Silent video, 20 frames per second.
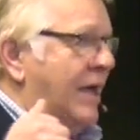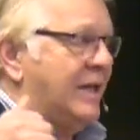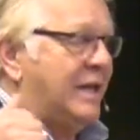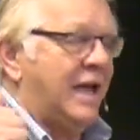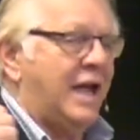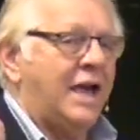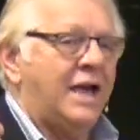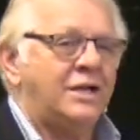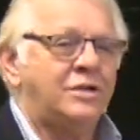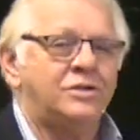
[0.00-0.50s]

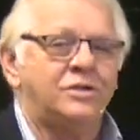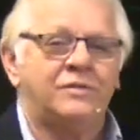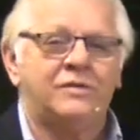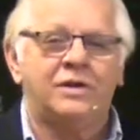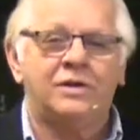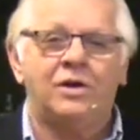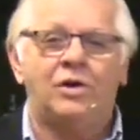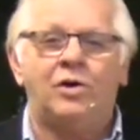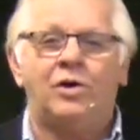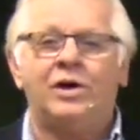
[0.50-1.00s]
The angel of
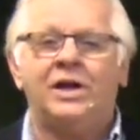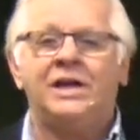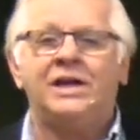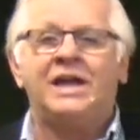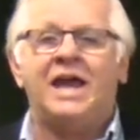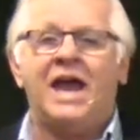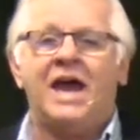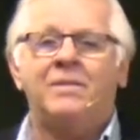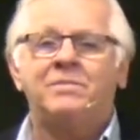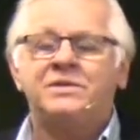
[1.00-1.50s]
the Lord
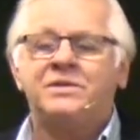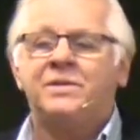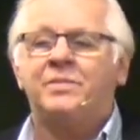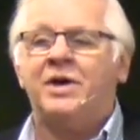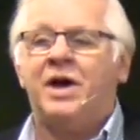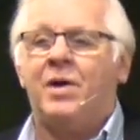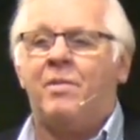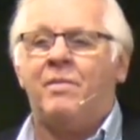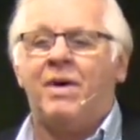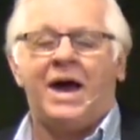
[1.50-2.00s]
encamps
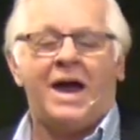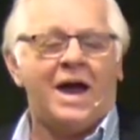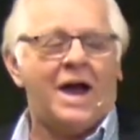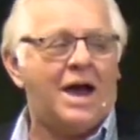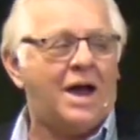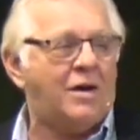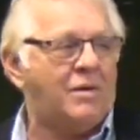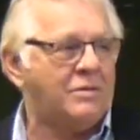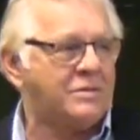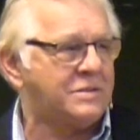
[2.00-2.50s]
about my
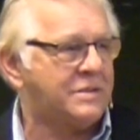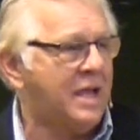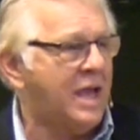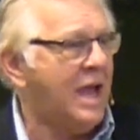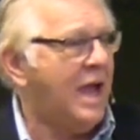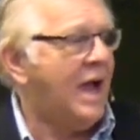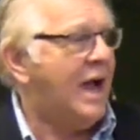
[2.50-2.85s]
house.